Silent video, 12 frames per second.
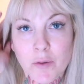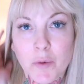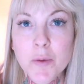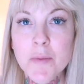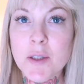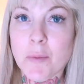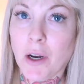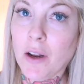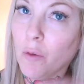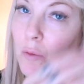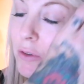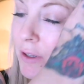room spray,
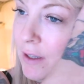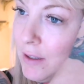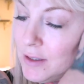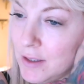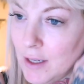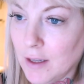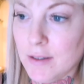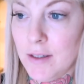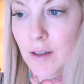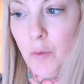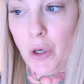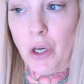hopefully incense,
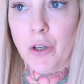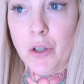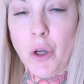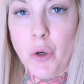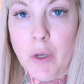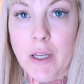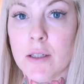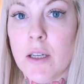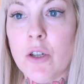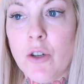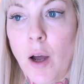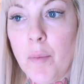and then we're gonna go to an
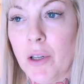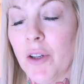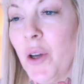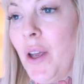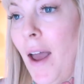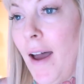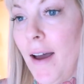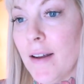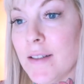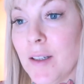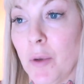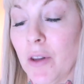antique shop and look at
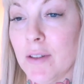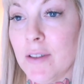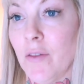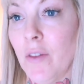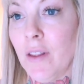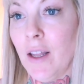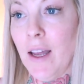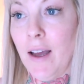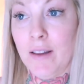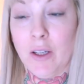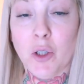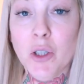some of the stuff that they
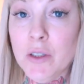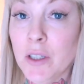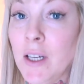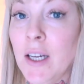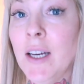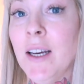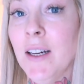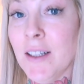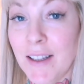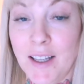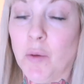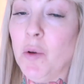had that looked
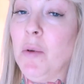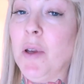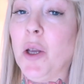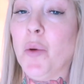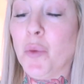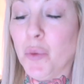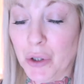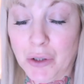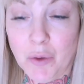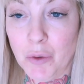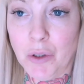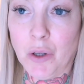like it would be
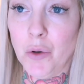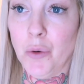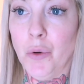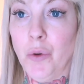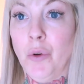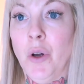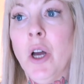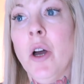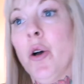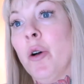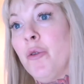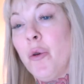really, really cool
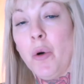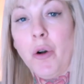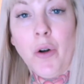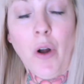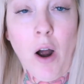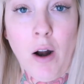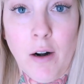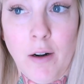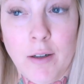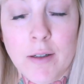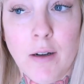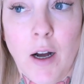for
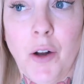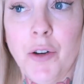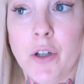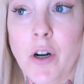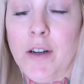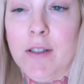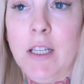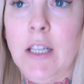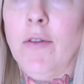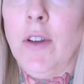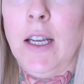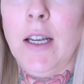our, under our
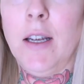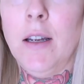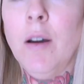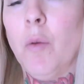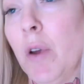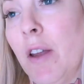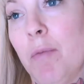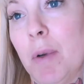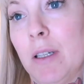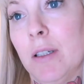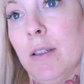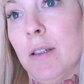T V. We've
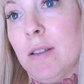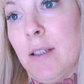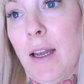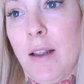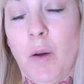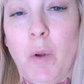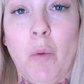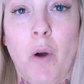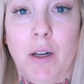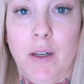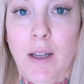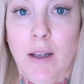been saying that we
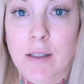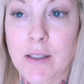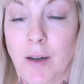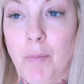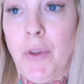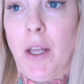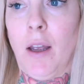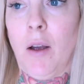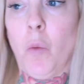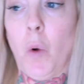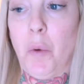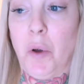wanted to get something
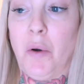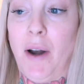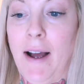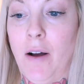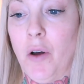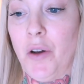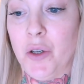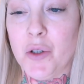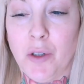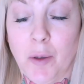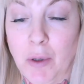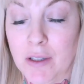while we were out on a
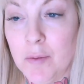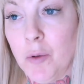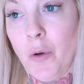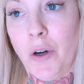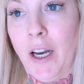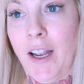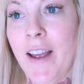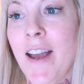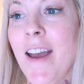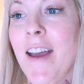trip exploring